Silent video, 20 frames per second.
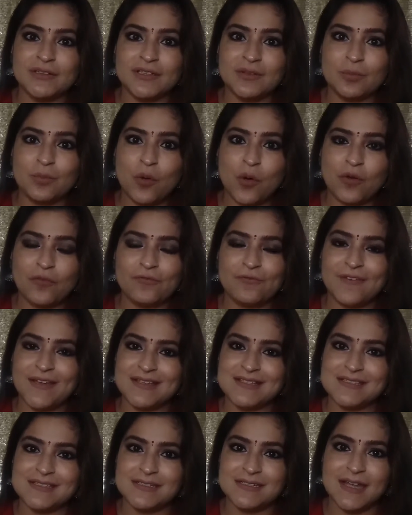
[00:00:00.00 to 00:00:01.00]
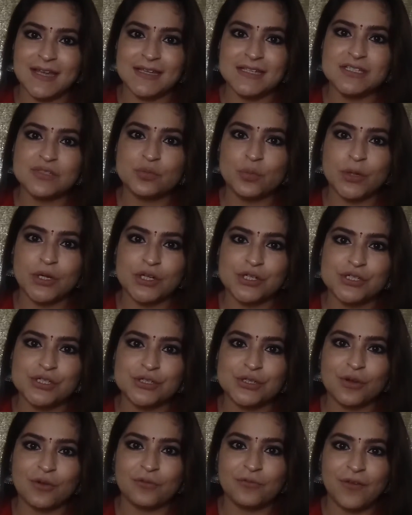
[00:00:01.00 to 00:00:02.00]
the more westernized
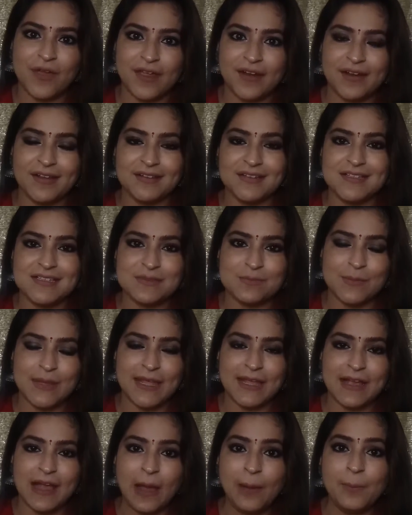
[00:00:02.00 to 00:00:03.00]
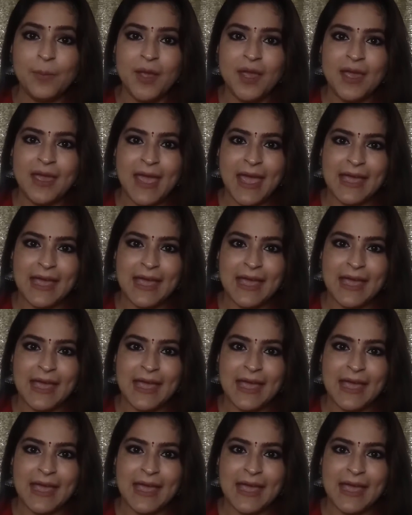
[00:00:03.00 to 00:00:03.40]
version of wearing this makeup,